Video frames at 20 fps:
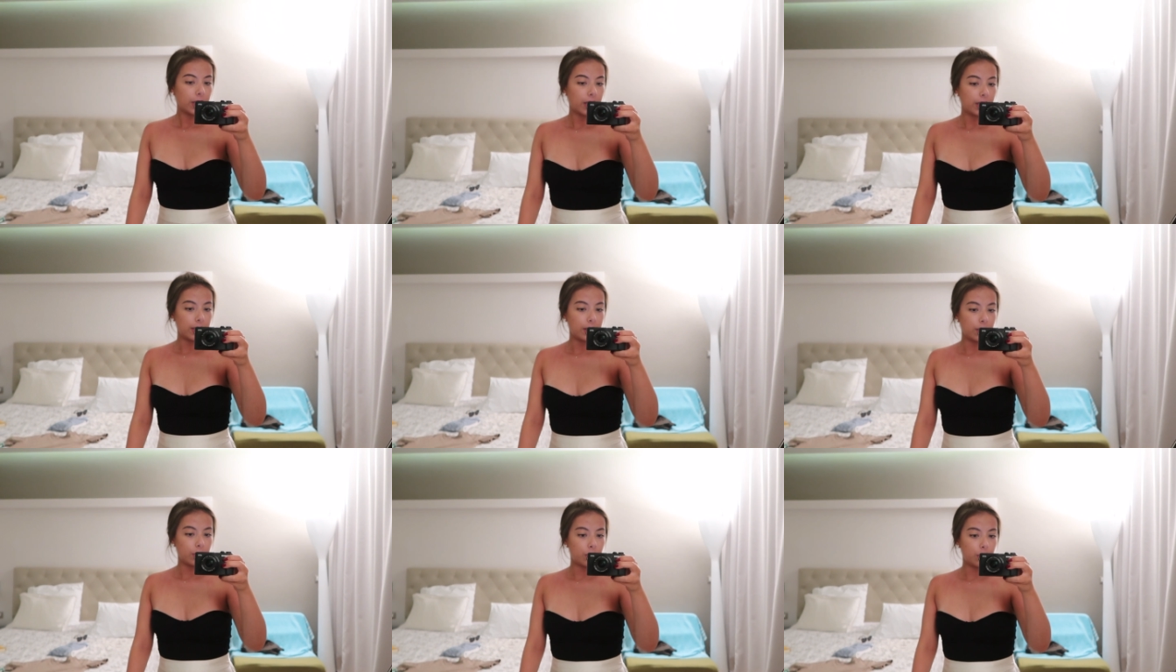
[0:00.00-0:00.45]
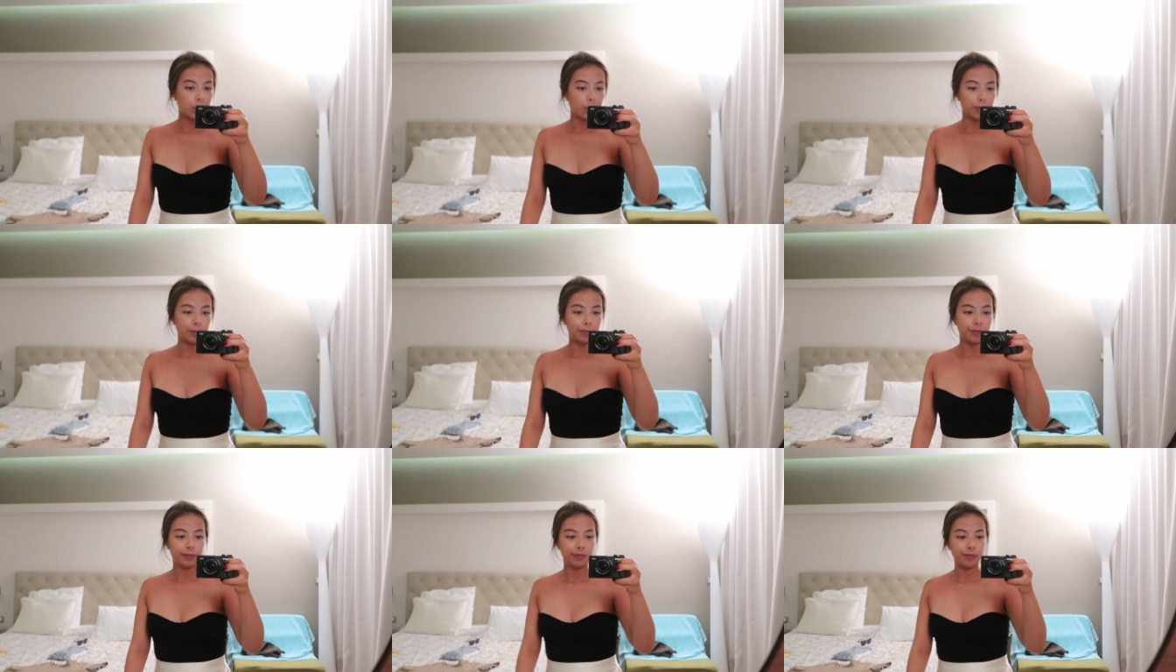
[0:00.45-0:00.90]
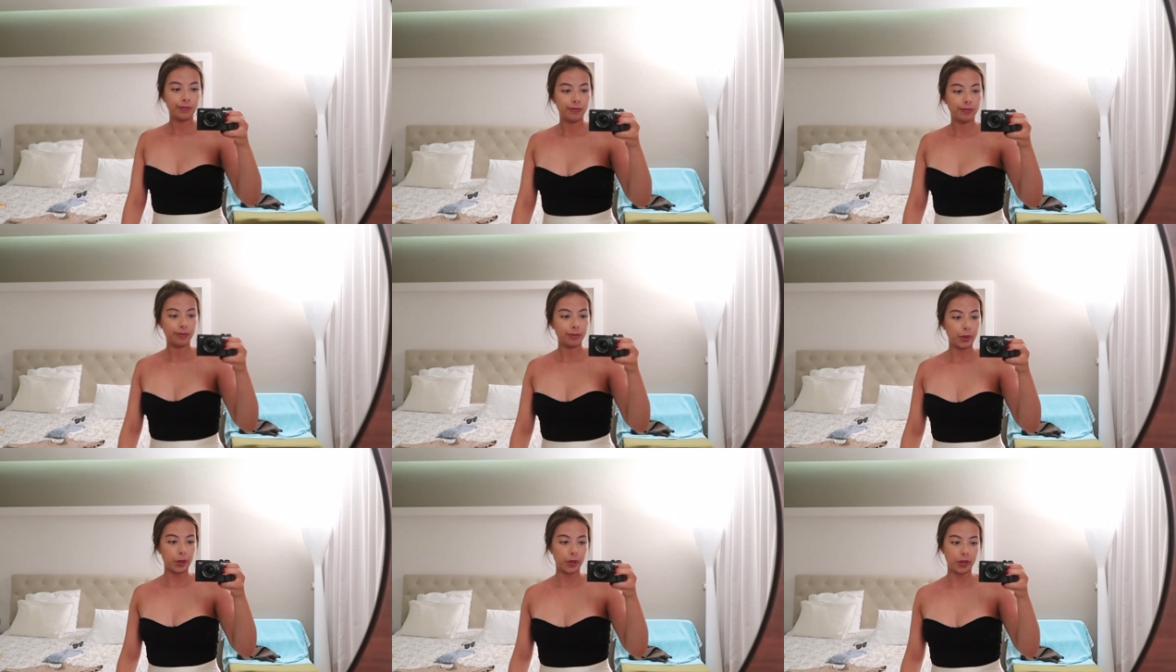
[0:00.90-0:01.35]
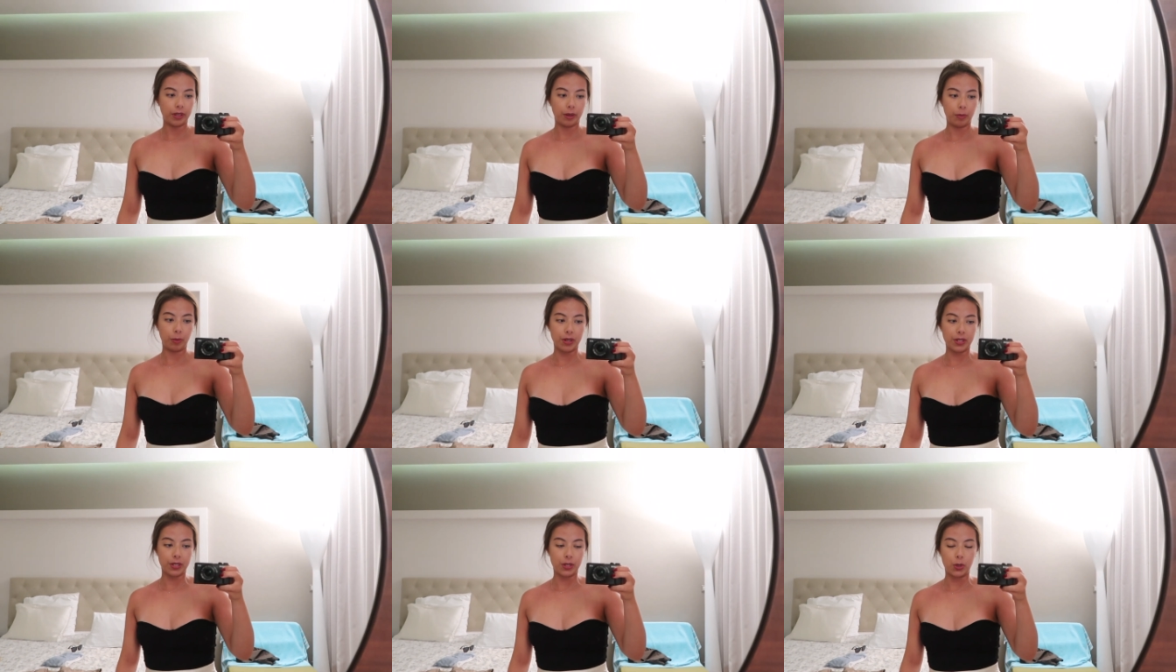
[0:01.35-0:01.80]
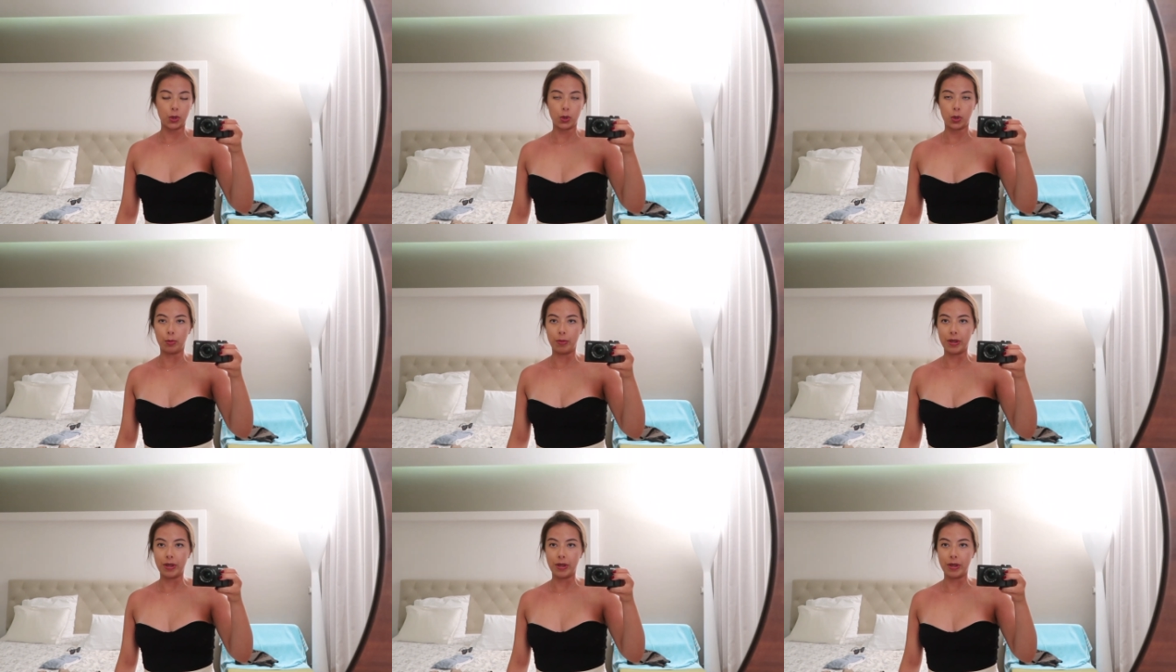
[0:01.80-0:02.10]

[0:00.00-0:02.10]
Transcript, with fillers: a little birthday present to